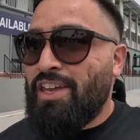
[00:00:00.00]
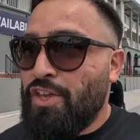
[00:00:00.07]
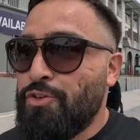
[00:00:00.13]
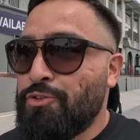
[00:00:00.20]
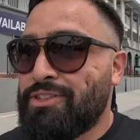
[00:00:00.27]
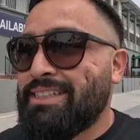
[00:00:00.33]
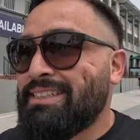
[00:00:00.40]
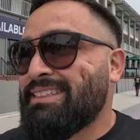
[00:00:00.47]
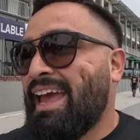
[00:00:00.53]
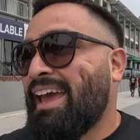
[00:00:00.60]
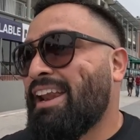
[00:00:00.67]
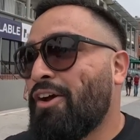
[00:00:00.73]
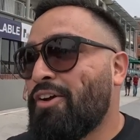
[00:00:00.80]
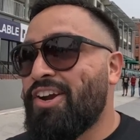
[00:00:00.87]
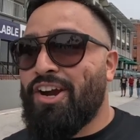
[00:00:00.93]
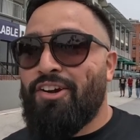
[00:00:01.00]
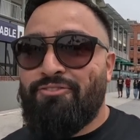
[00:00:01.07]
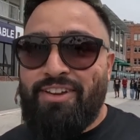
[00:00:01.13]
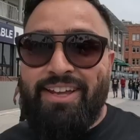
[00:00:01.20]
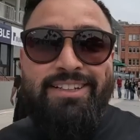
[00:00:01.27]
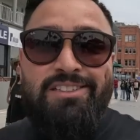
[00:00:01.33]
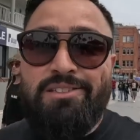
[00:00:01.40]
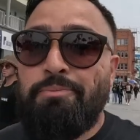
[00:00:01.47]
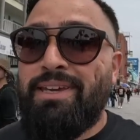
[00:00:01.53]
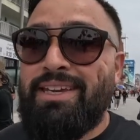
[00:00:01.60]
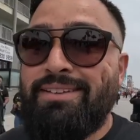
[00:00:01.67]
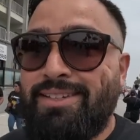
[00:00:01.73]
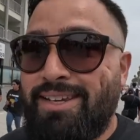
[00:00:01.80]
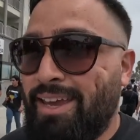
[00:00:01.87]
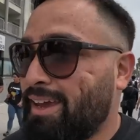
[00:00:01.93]
He used to stand out here on Venice
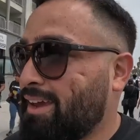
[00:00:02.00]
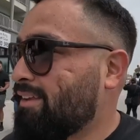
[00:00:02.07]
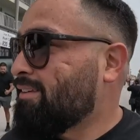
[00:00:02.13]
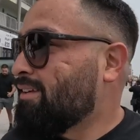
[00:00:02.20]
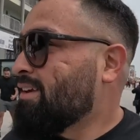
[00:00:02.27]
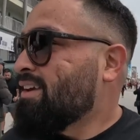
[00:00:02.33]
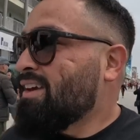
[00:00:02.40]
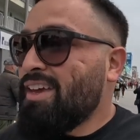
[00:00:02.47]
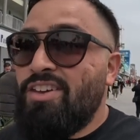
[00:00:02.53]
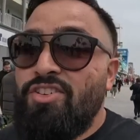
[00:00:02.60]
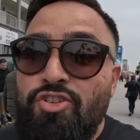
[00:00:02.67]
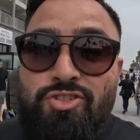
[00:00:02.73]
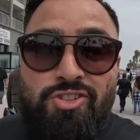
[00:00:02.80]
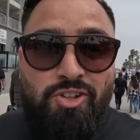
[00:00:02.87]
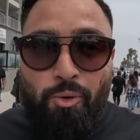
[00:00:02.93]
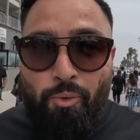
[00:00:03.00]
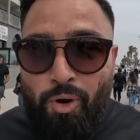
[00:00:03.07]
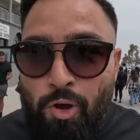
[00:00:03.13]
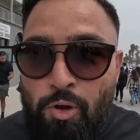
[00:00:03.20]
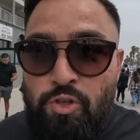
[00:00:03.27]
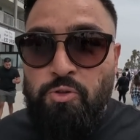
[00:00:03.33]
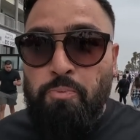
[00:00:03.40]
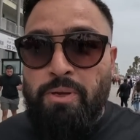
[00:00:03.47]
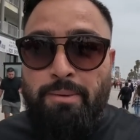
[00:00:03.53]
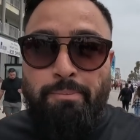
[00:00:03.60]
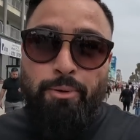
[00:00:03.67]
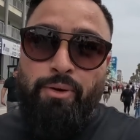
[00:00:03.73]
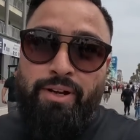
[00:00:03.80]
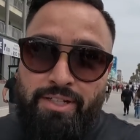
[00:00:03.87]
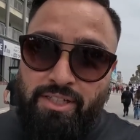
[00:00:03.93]
Beach, and he used to roast
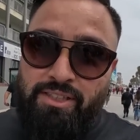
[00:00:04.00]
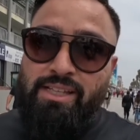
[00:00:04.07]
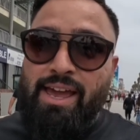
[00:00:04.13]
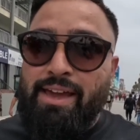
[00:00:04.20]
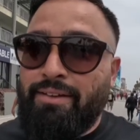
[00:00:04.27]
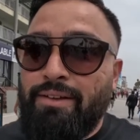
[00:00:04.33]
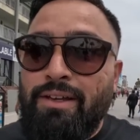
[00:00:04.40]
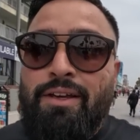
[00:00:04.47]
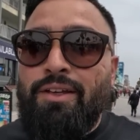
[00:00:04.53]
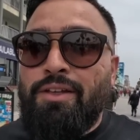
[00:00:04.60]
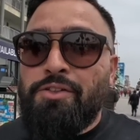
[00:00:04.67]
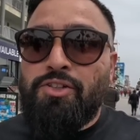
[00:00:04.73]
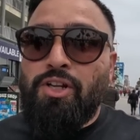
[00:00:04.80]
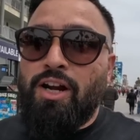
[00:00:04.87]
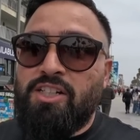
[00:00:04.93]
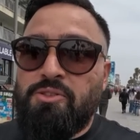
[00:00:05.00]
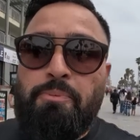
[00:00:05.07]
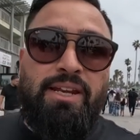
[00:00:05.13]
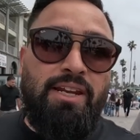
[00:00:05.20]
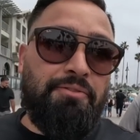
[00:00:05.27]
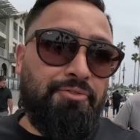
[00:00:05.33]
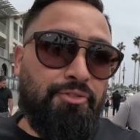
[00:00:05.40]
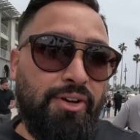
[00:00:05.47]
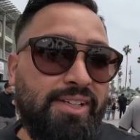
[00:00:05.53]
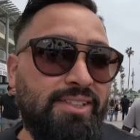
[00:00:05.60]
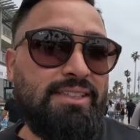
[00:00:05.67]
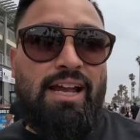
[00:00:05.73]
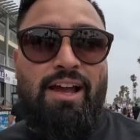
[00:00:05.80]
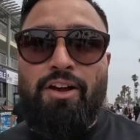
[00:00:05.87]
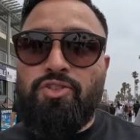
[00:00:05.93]
people and just like start spitting
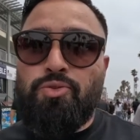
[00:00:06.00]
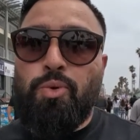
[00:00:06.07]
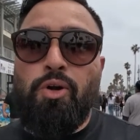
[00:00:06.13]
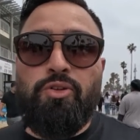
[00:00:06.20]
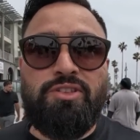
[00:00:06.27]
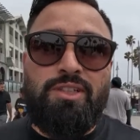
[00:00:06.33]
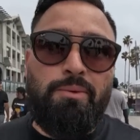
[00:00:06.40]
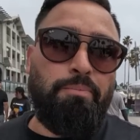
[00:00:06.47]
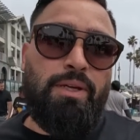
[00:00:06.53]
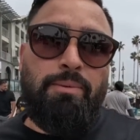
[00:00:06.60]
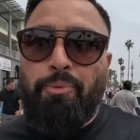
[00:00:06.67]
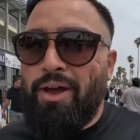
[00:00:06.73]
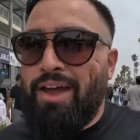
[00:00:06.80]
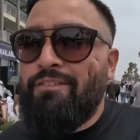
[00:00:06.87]
freestyles, roasting people.